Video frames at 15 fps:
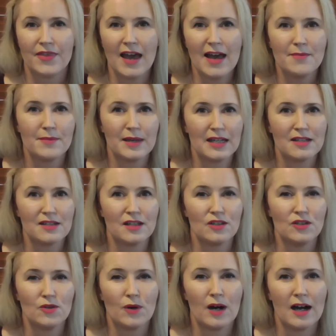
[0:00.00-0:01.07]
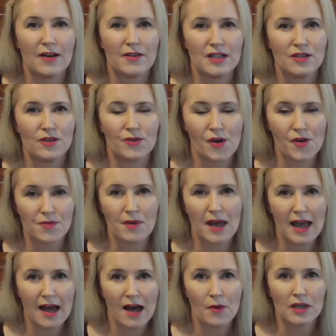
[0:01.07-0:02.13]
that means that you are in your own
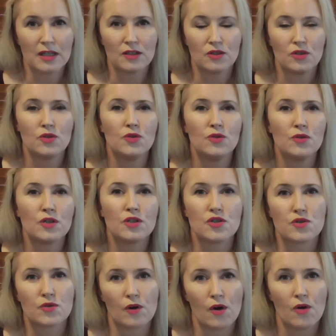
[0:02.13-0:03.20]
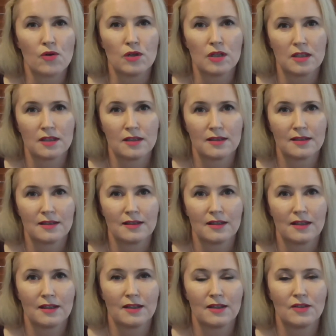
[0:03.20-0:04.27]
power. You control
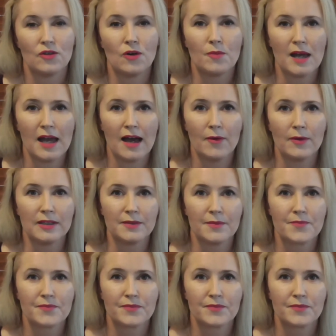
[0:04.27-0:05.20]
your power.